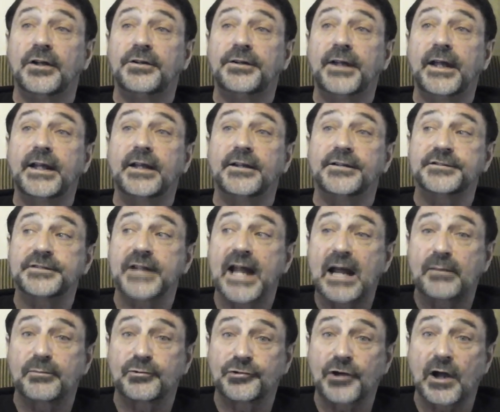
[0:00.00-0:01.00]
take a
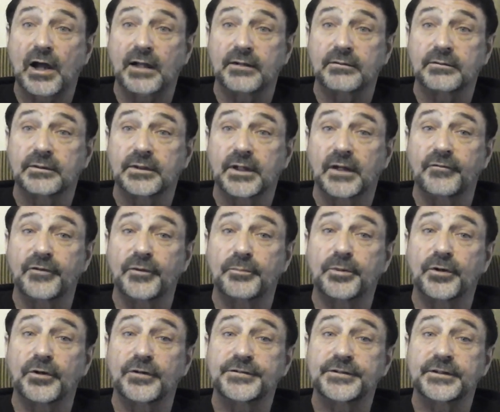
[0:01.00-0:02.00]
snapshot of the
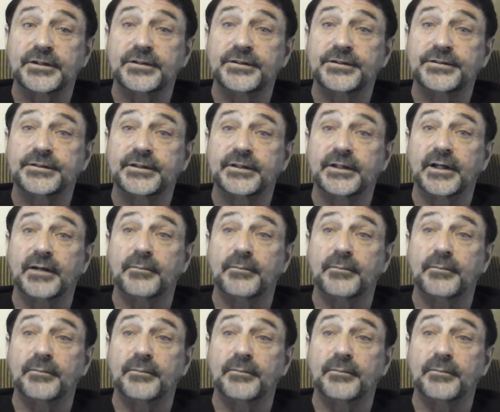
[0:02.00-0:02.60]
person's